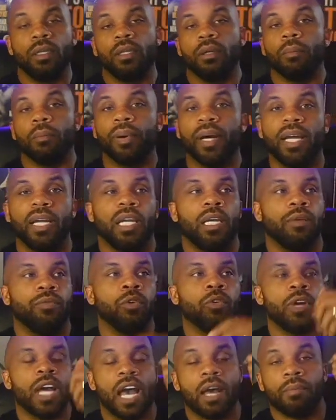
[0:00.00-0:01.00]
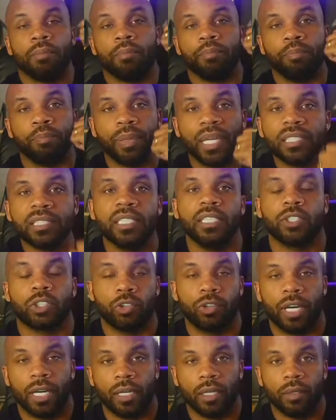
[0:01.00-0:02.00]
But if you have business
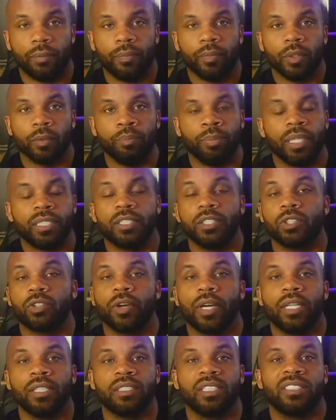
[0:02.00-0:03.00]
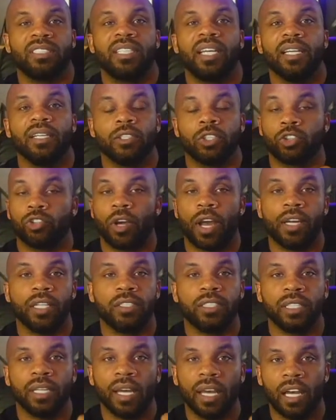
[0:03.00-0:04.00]
credit, business credit just takes
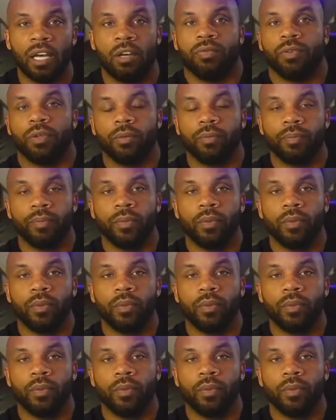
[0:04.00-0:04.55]
strategy and effort.